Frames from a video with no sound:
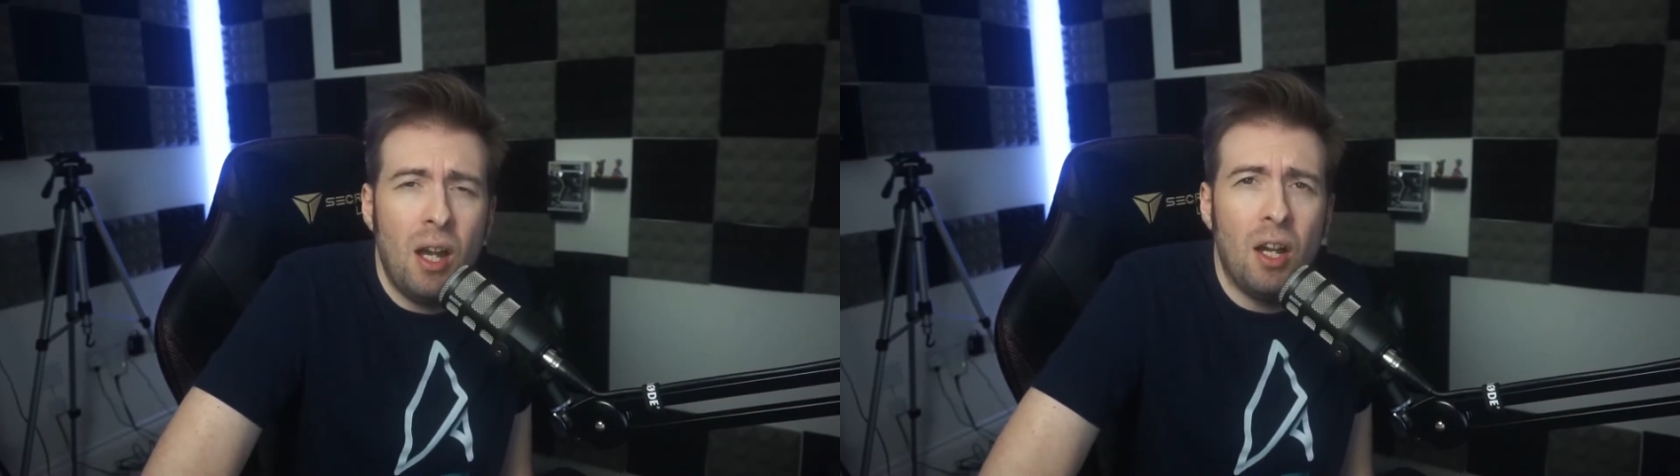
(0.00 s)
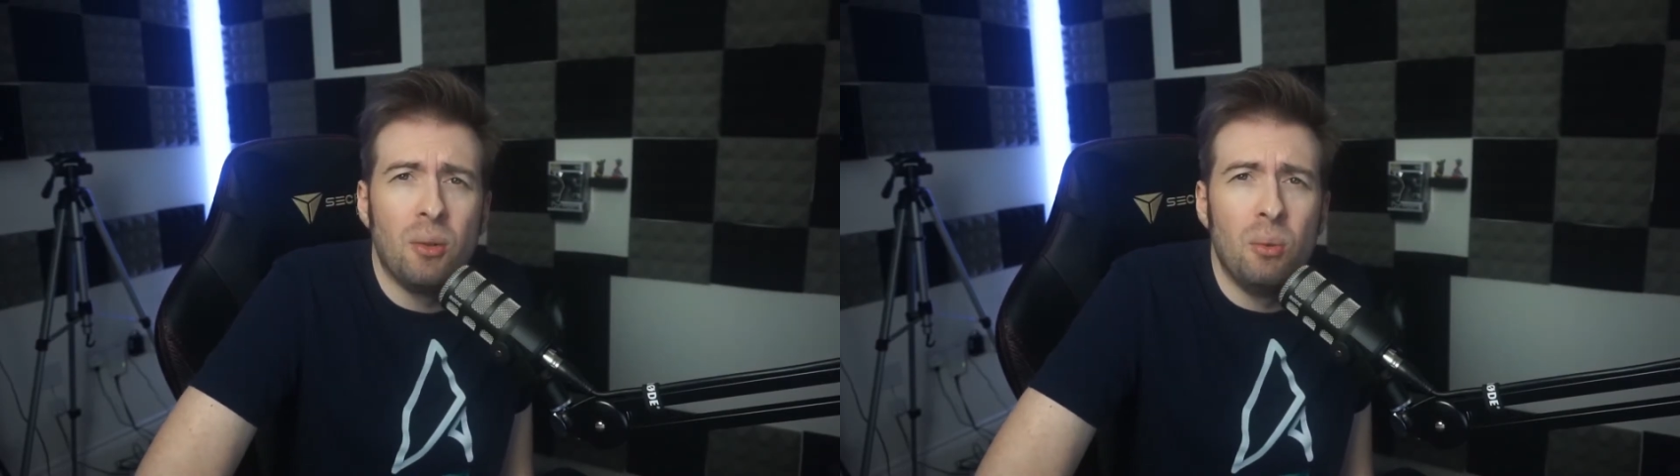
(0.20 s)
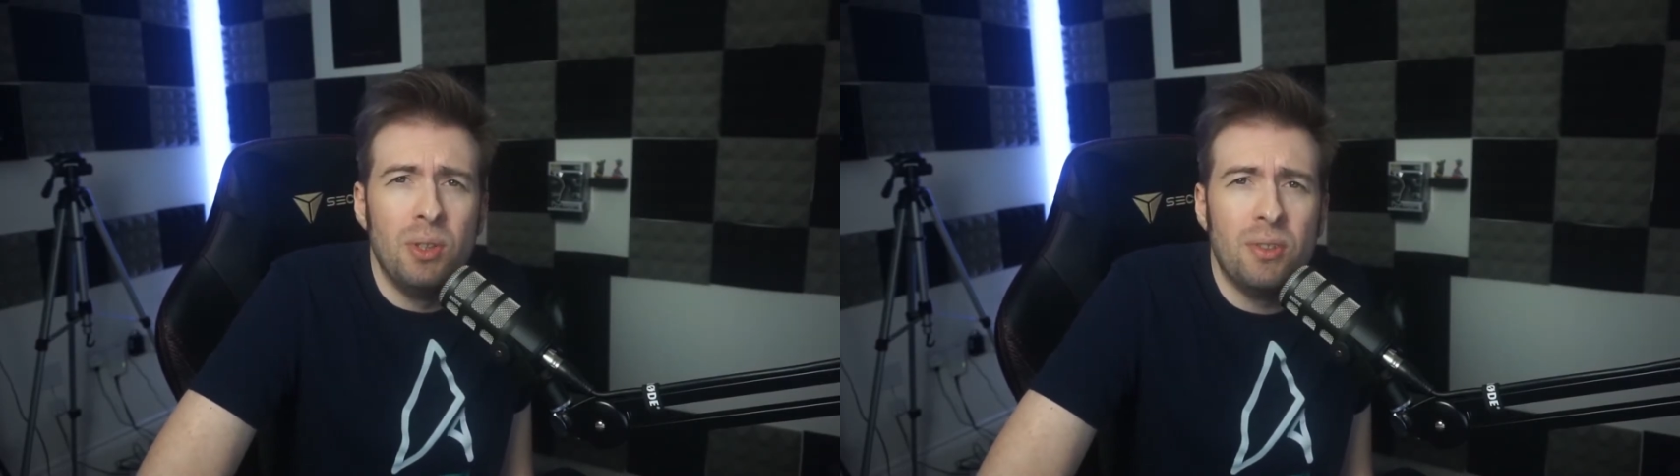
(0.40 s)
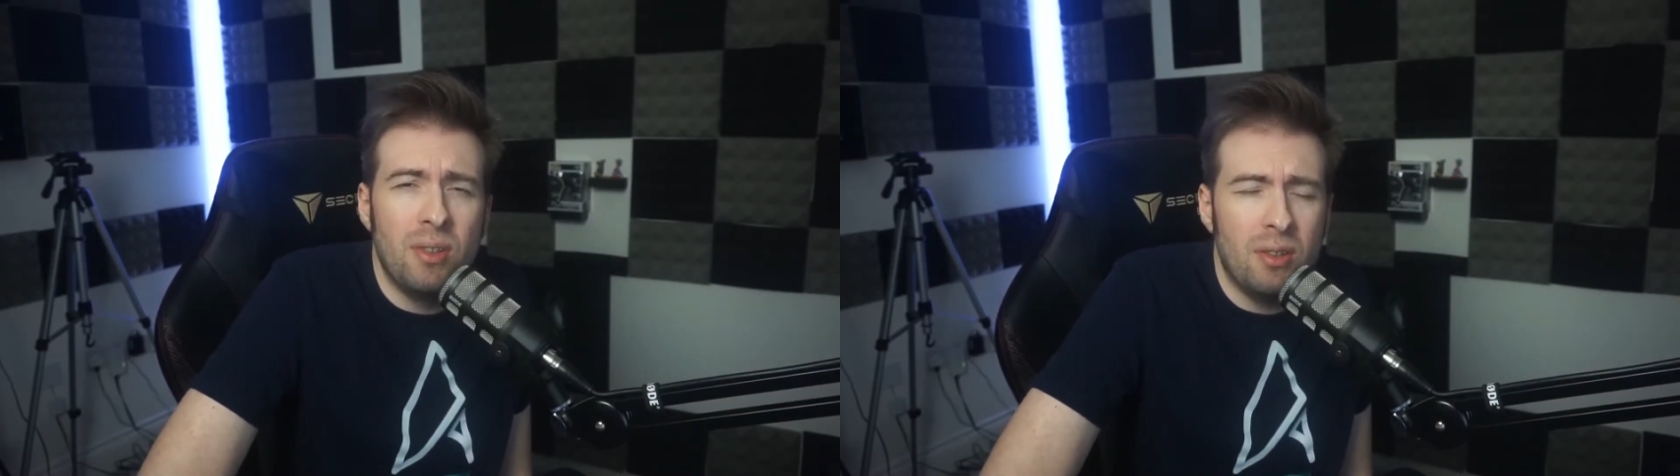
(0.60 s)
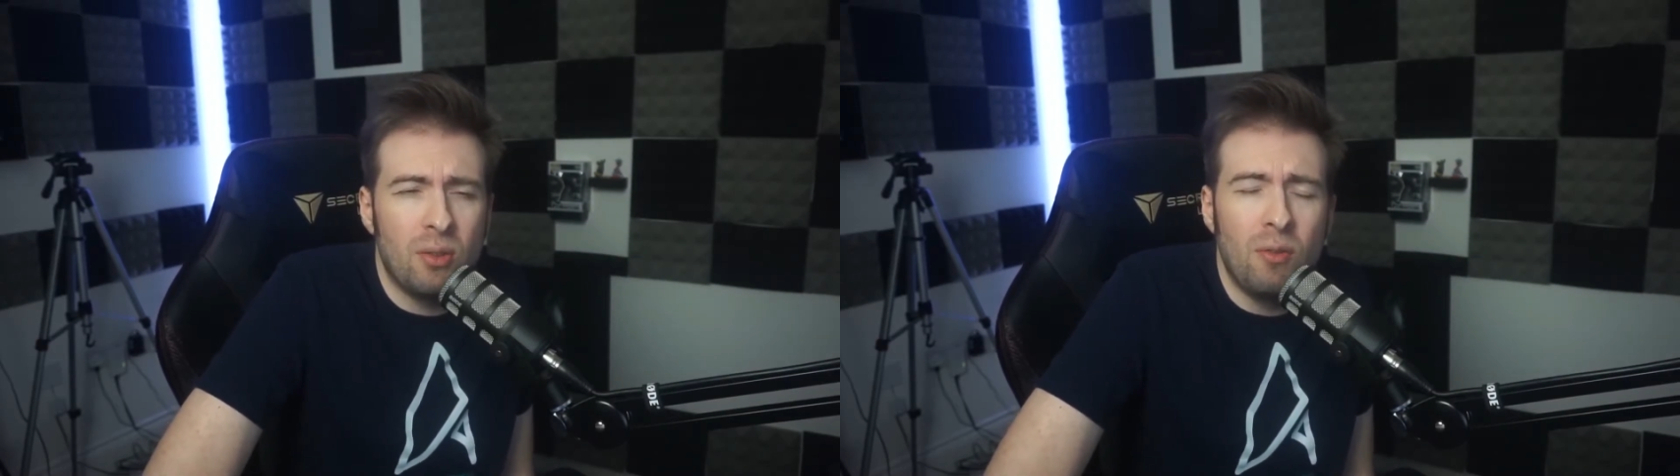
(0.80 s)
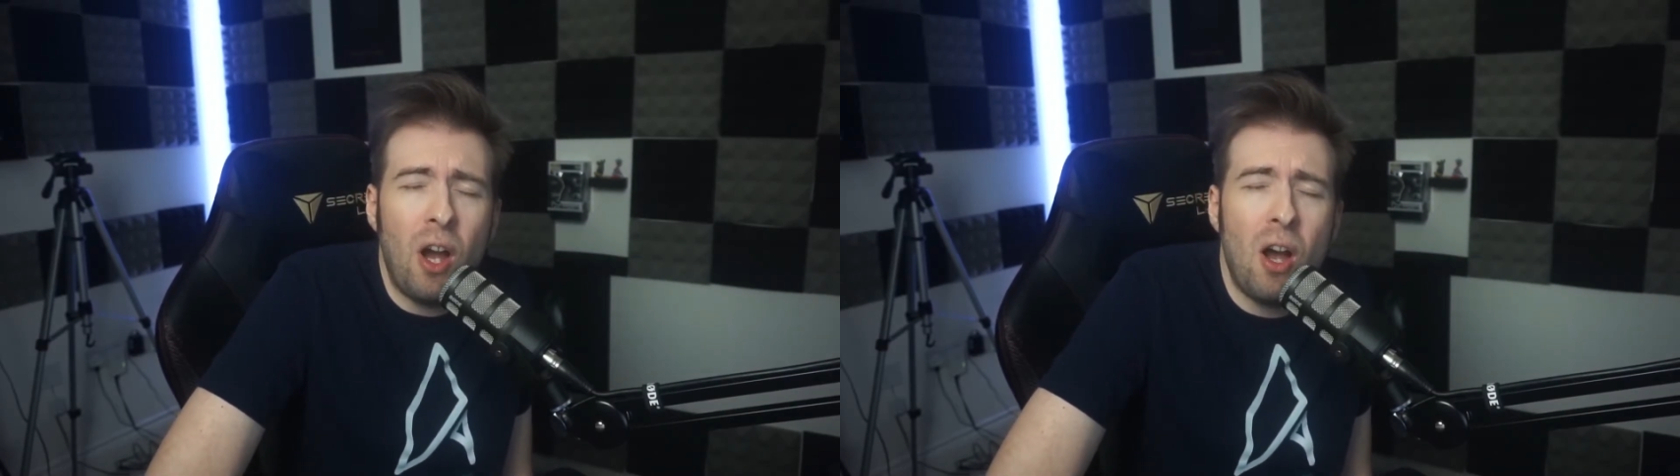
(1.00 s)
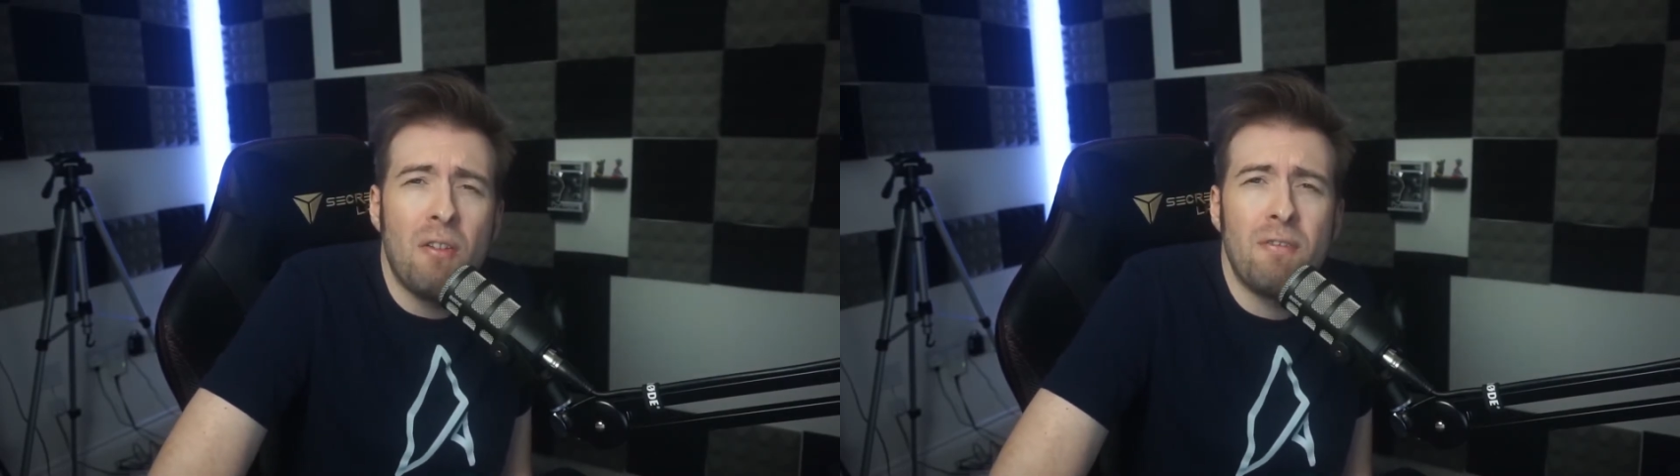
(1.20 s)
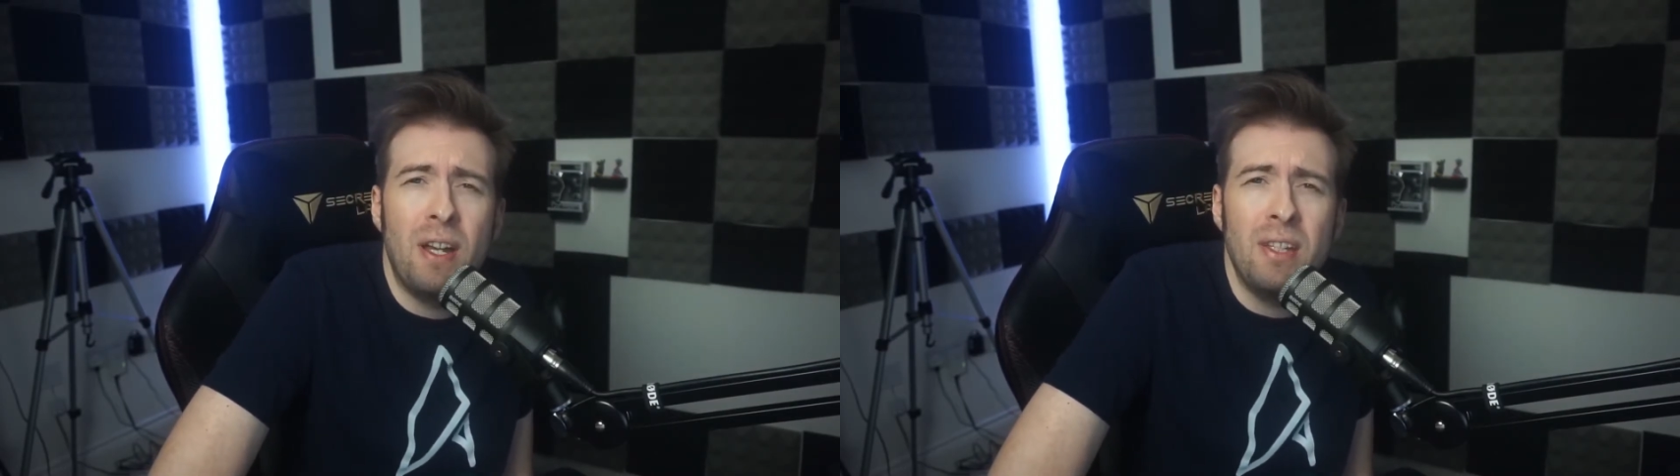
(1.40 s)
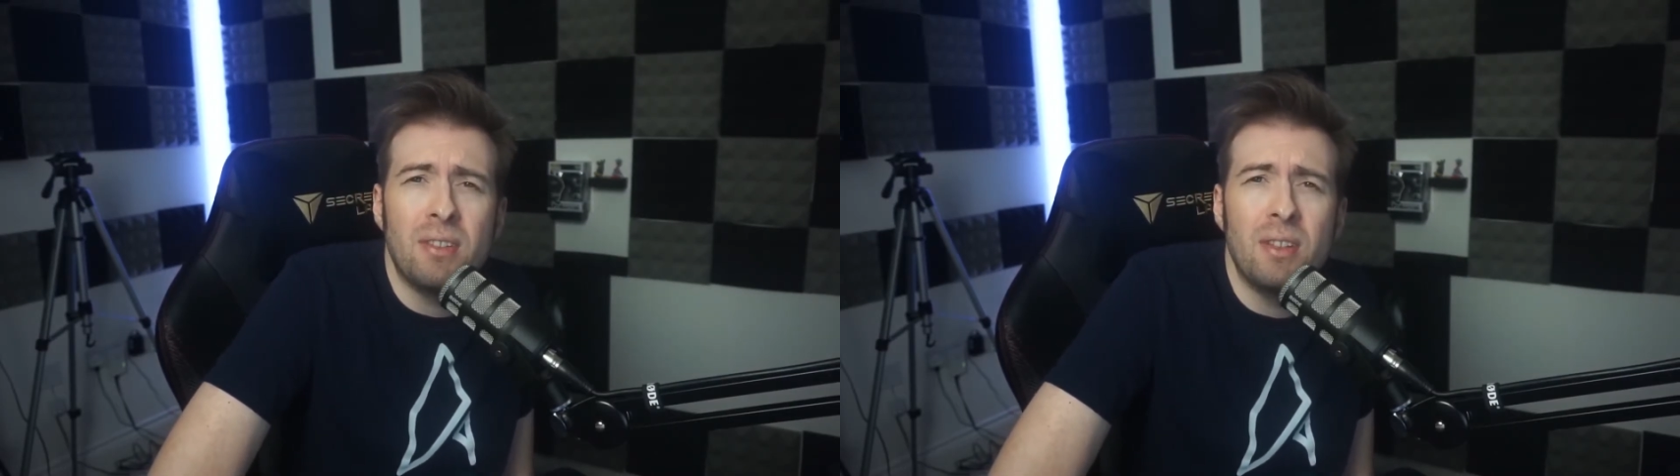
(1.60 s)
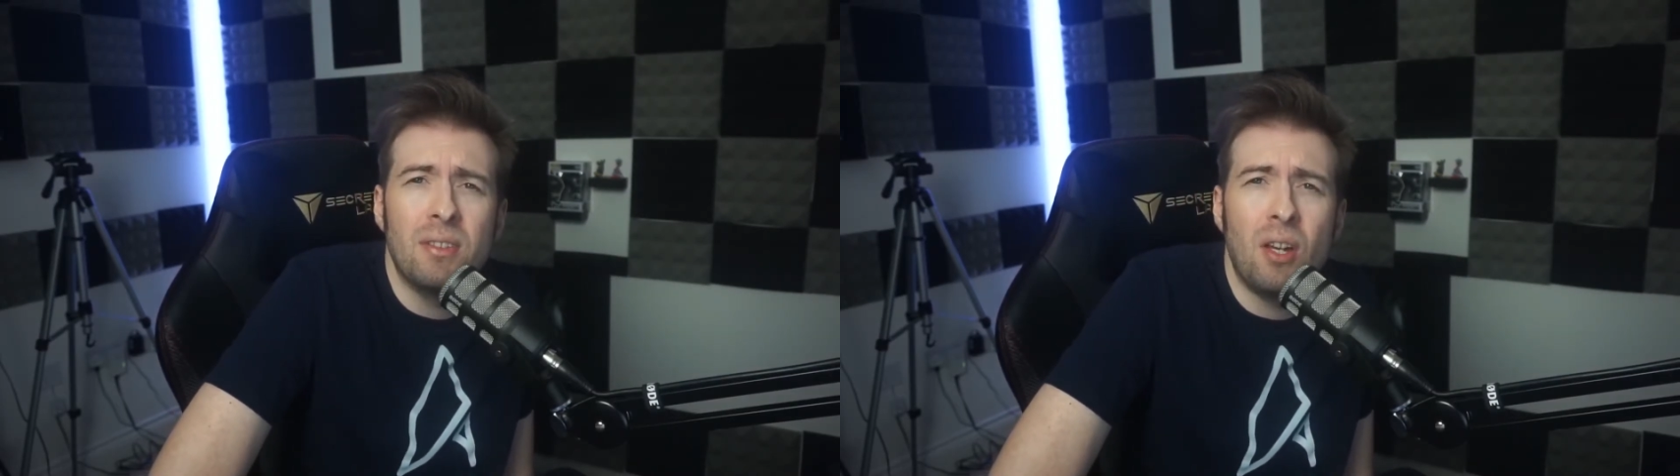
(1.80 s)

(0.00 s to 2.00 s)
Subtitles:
I don't want sort of half faces,